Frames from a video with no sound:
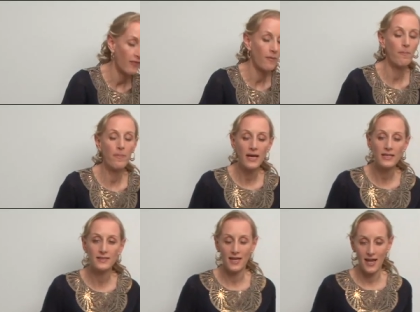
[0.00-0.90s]
The
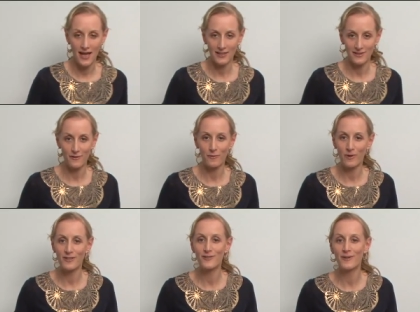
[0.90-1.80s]
best hats are the
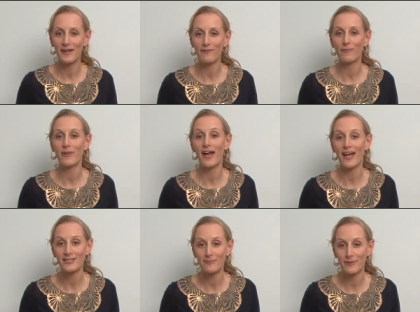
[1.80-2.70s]
ones you get from the
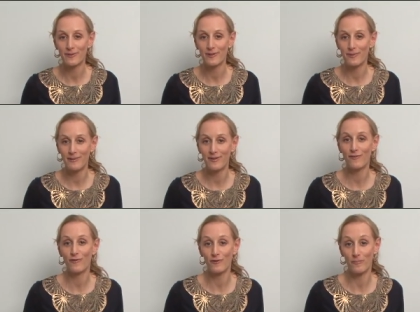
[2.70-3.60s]
hospital when your baby
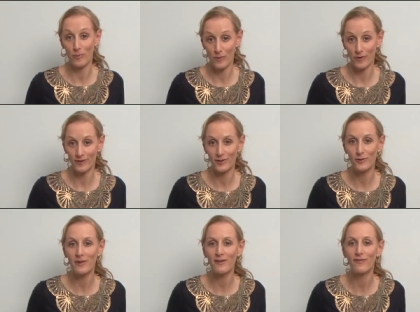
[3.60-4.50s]
is first born.
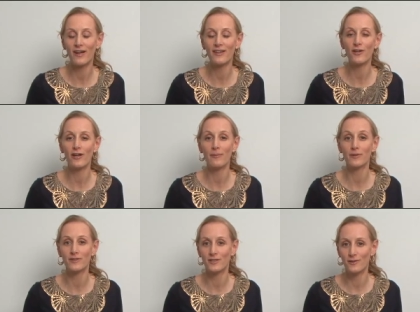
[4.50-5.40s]
You might find that you're
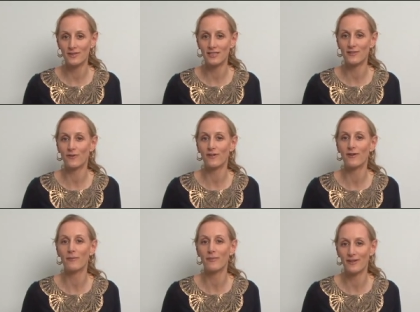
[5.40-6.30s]
able to use these for
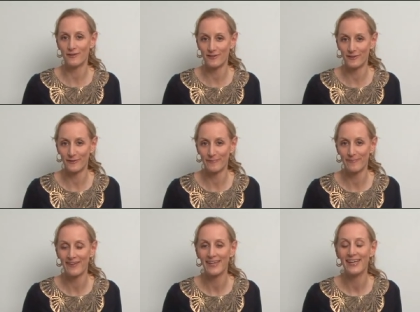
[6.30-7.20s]
even a month or two.
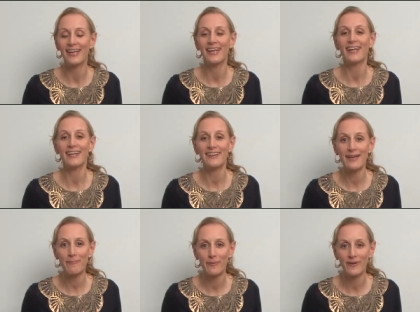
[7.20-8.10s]
And at
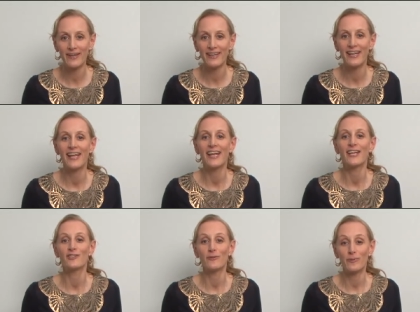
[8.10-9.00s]
that point,
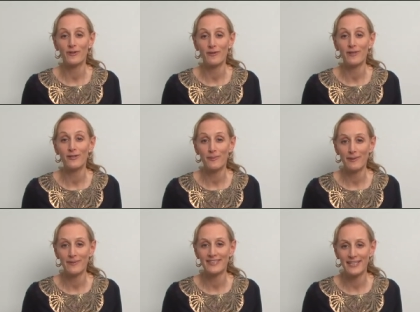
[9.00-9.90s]
you should put them in your
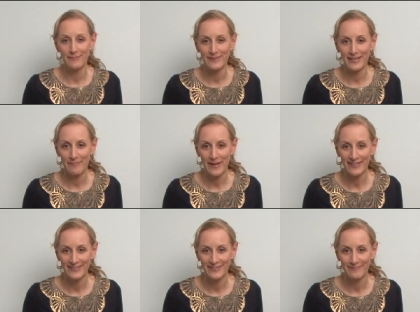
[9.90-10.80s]
baby's keepsake
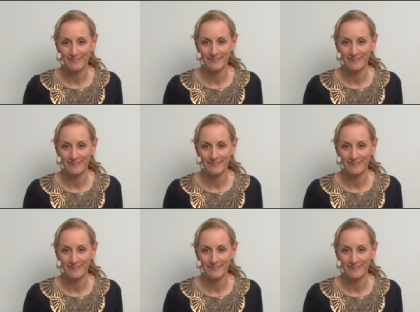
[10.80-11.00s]
box.